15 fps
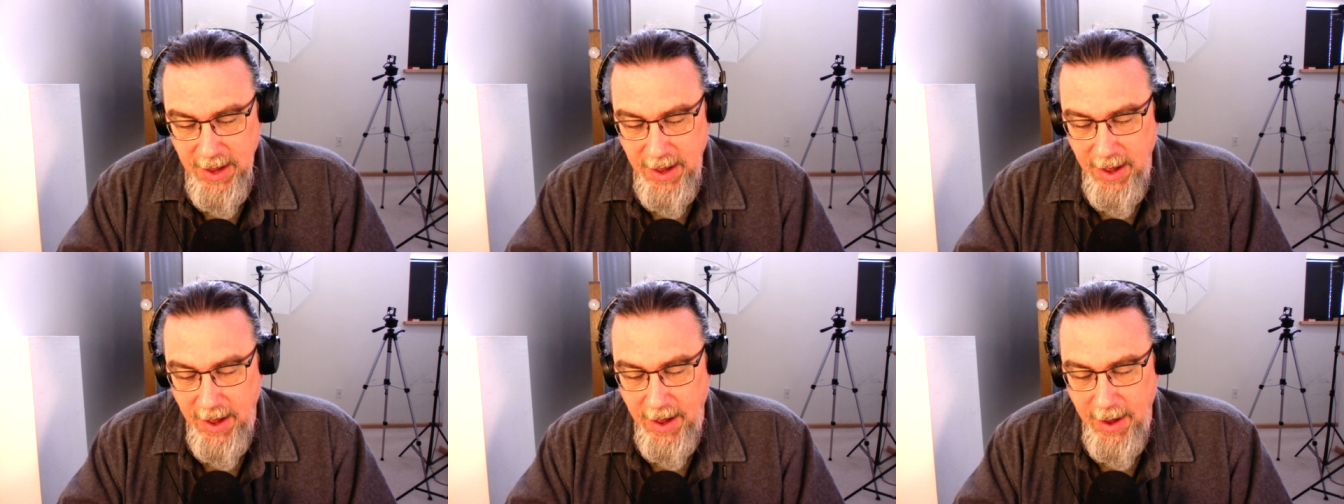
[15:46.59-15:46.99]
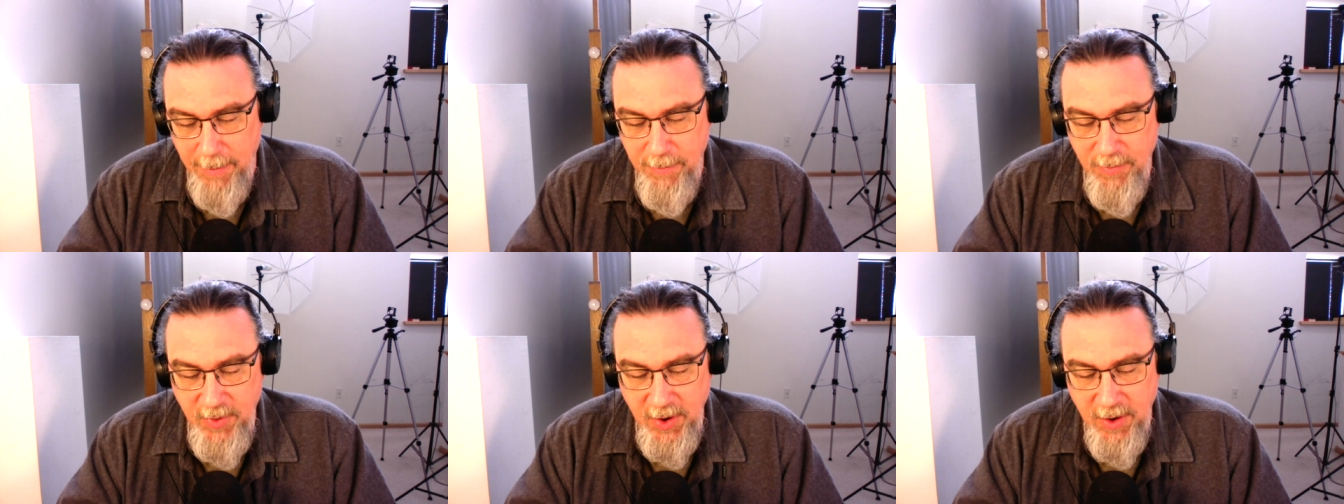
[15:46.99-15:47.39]

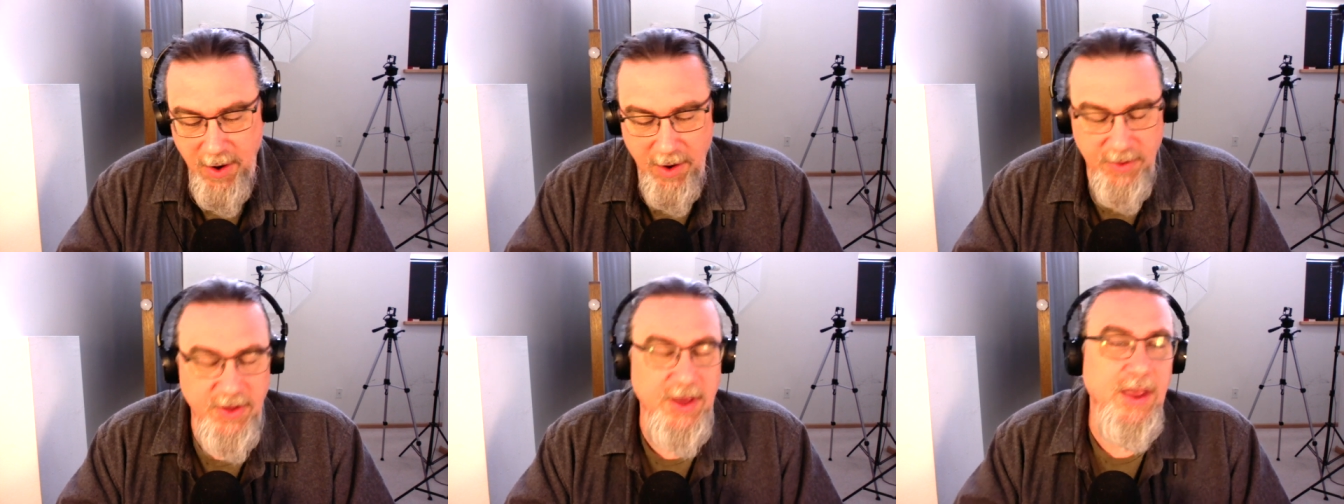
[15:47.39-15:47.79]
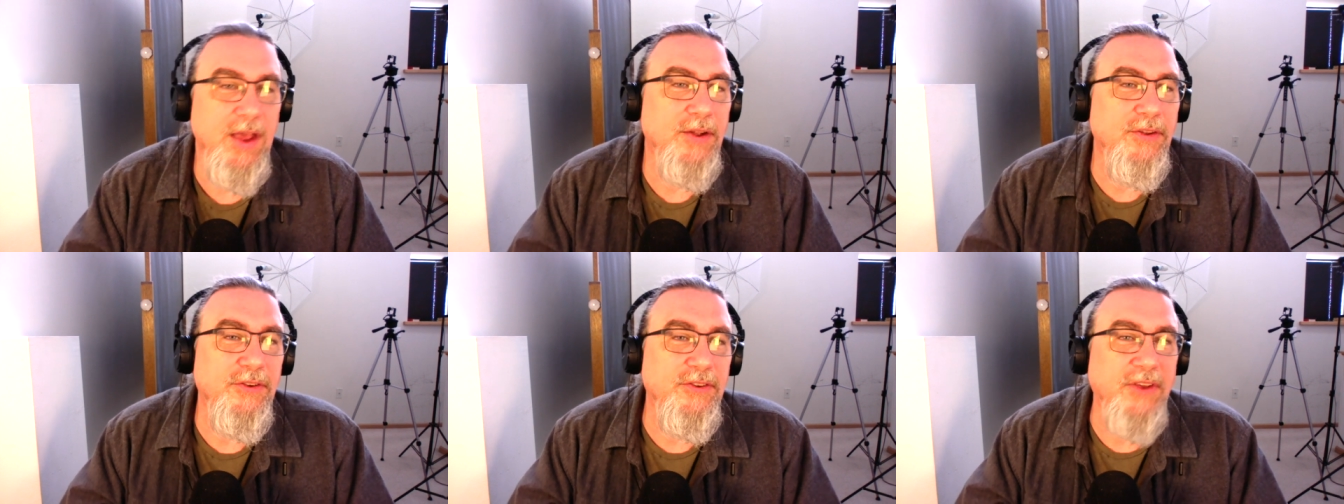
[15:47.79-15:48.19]
There are the
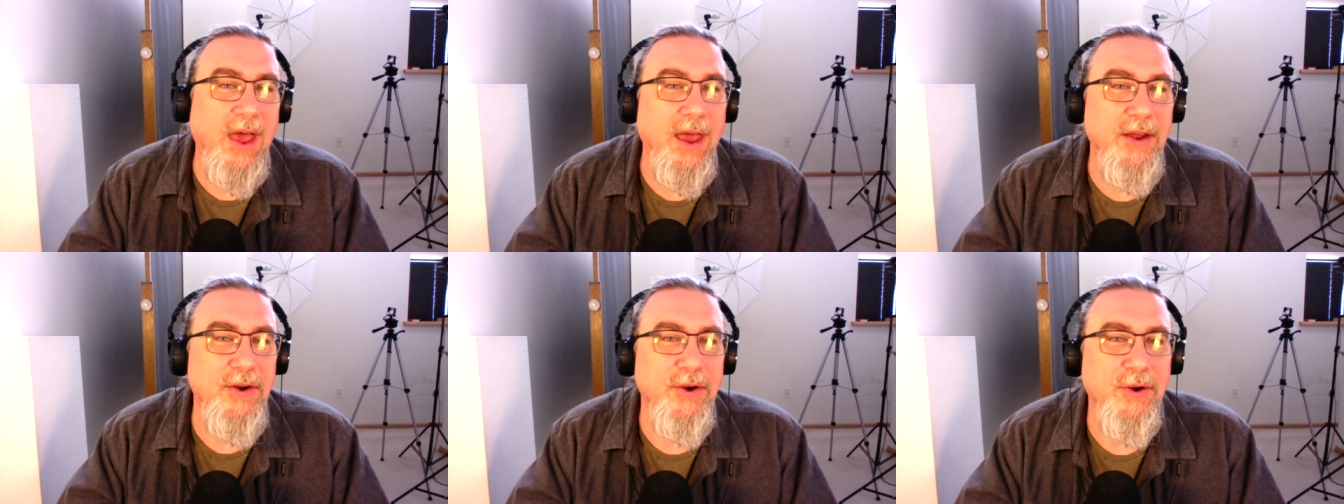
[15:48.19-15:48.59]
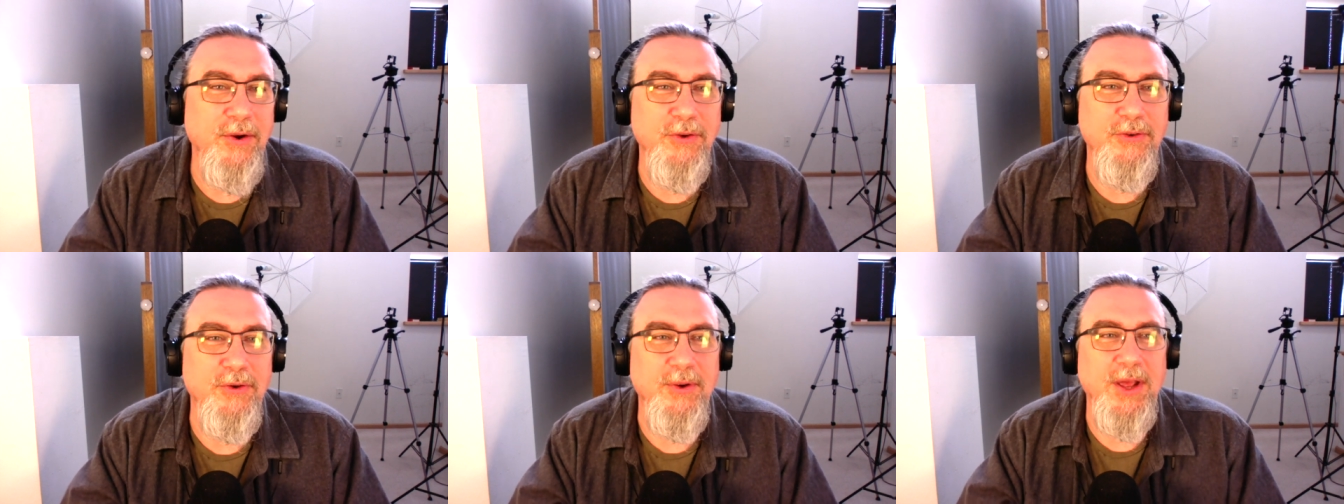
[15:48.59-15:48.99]

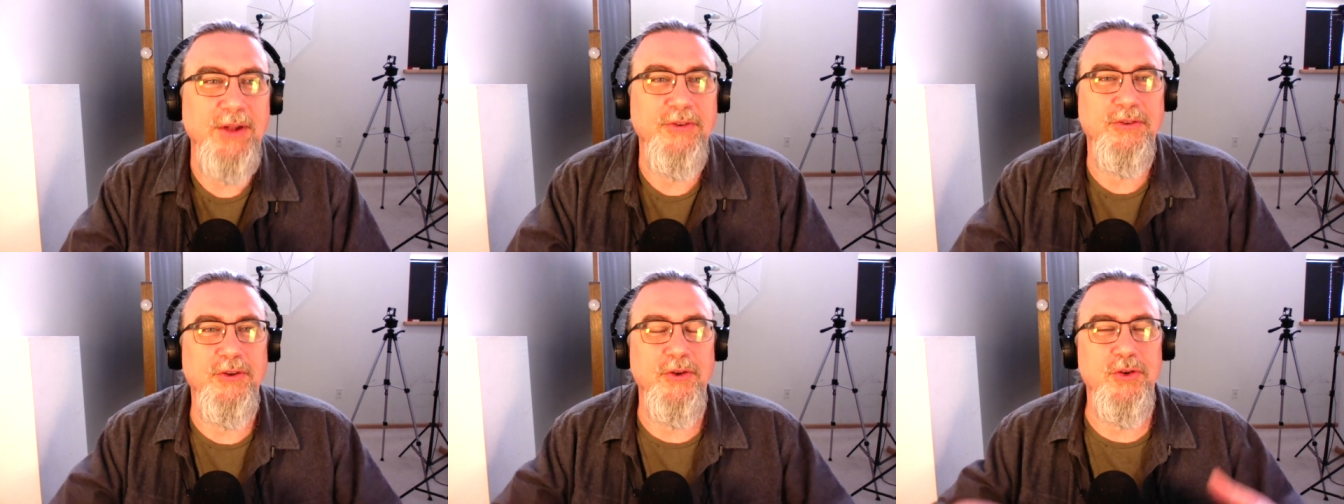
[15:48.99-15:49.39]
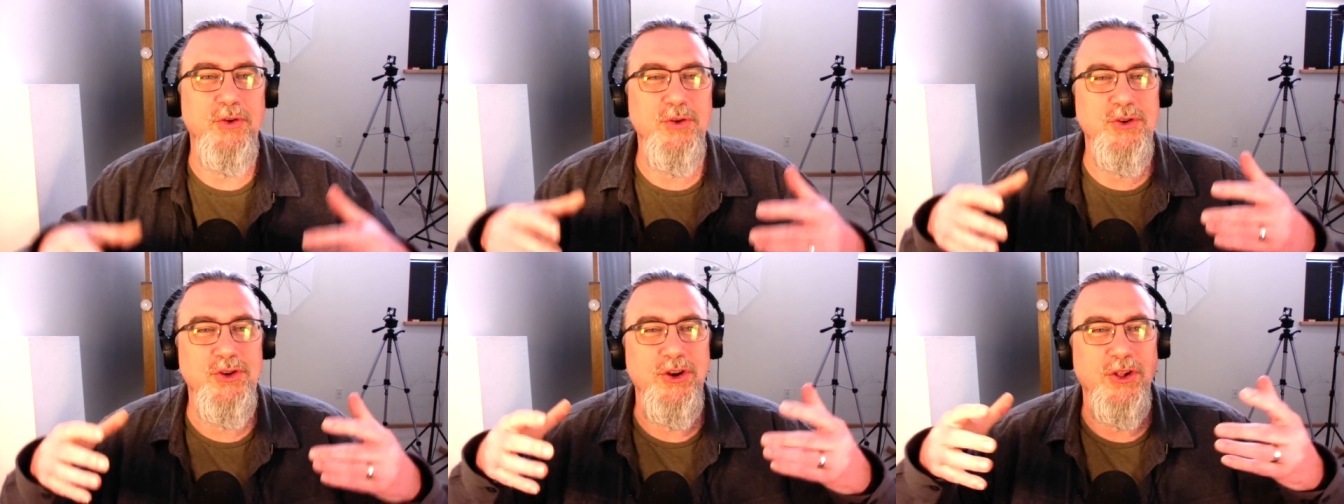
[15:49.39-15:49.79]
insiders or
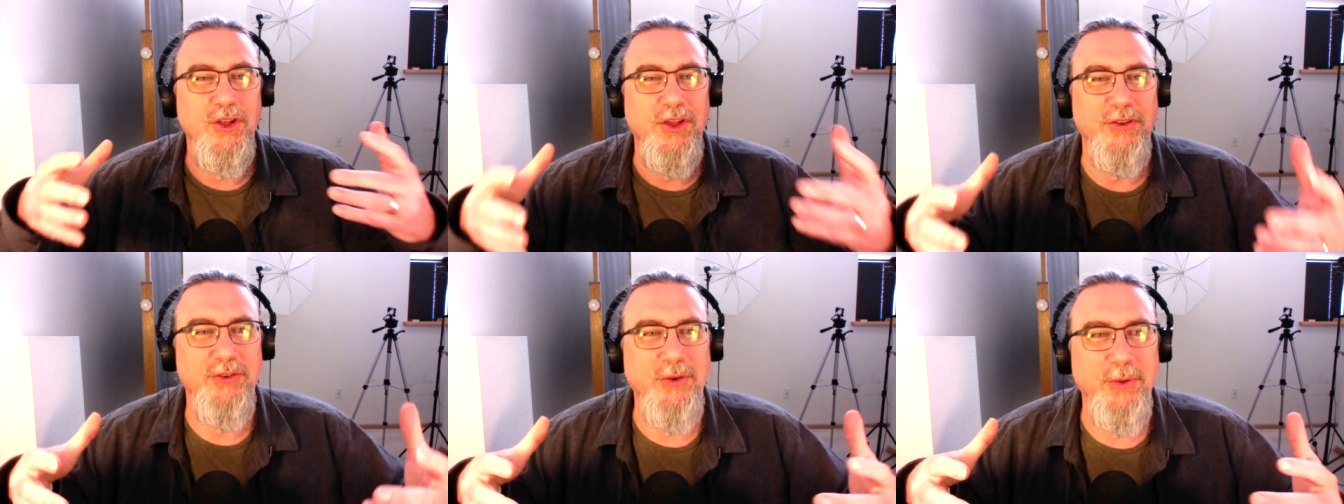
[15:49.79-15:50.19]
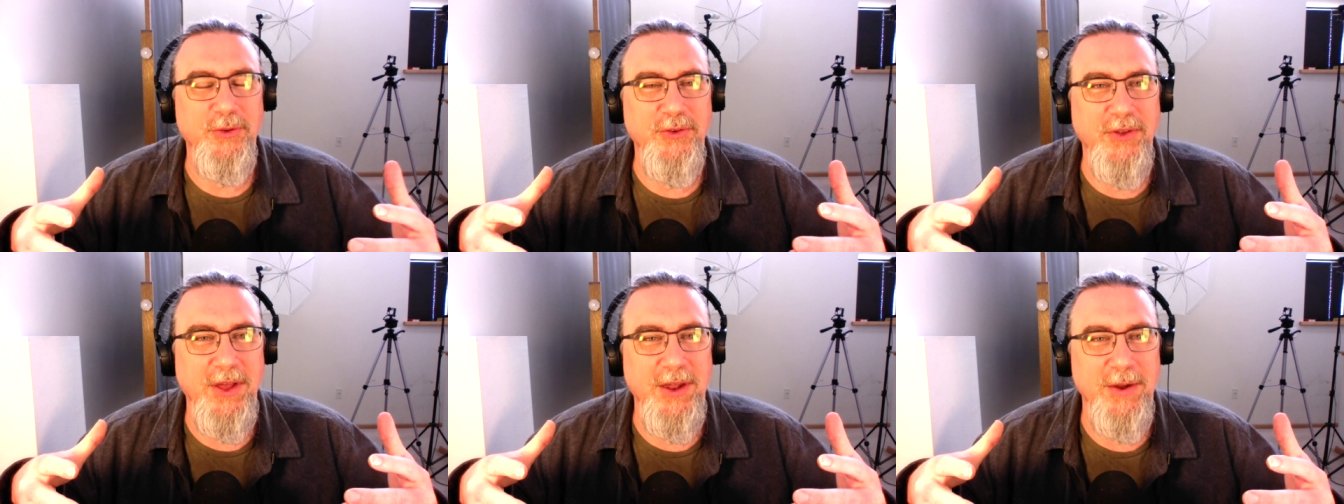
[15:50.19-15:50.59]
institutionally
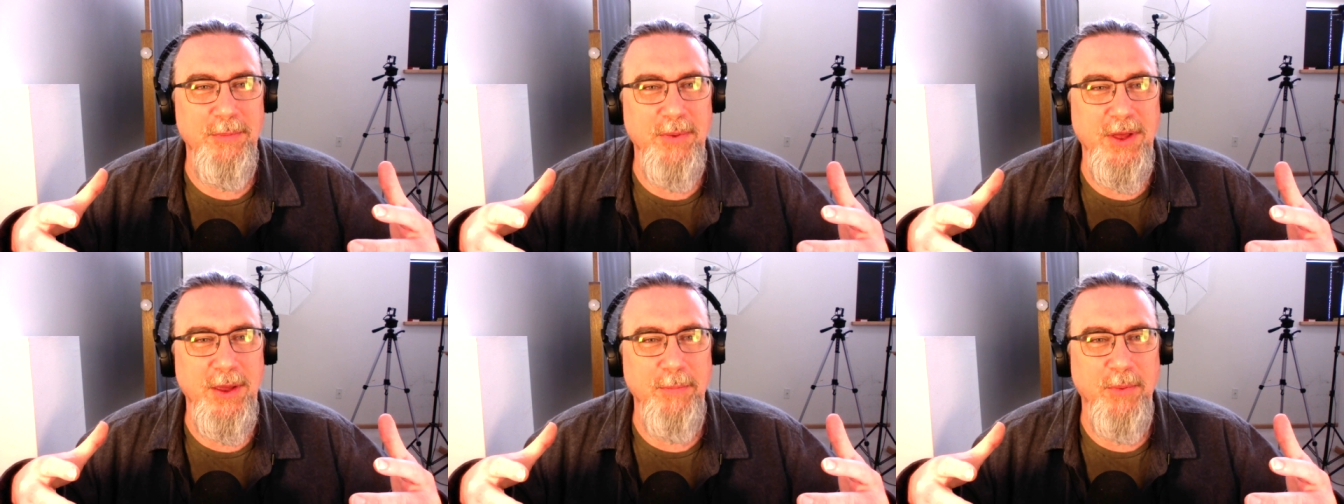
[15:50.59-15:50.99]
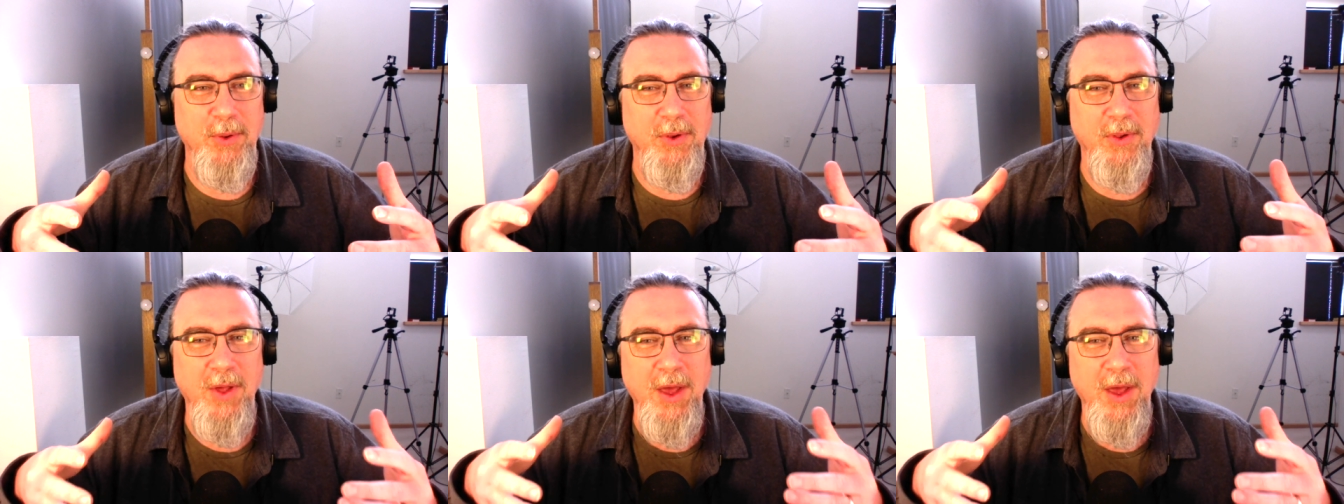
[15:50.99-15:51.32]
associated people,